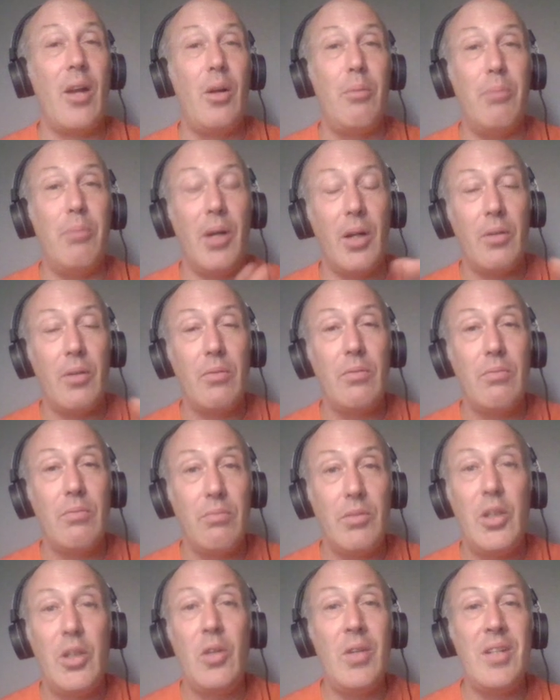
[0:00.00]
but
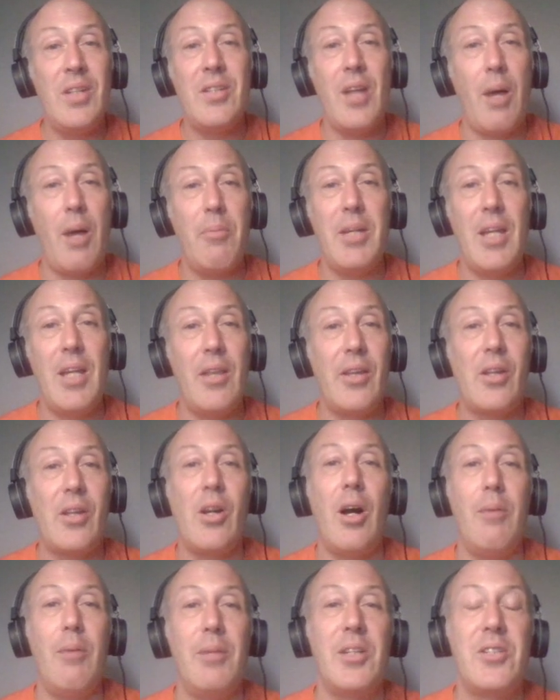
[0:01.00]
you can tell me in the
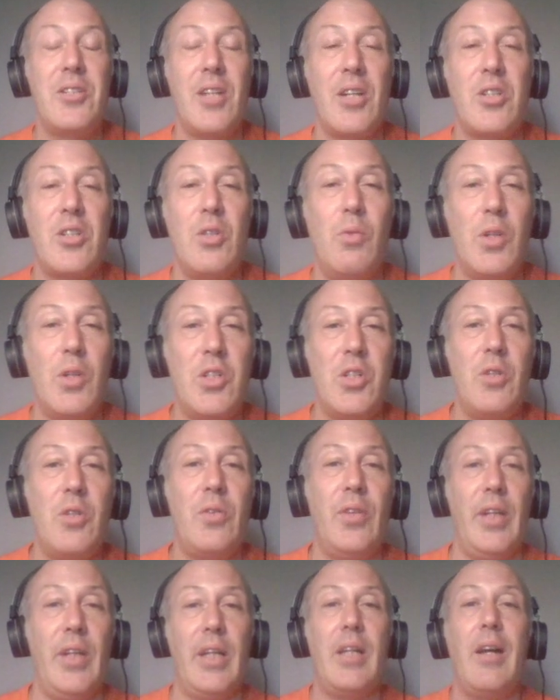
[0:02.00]
comment section what you think.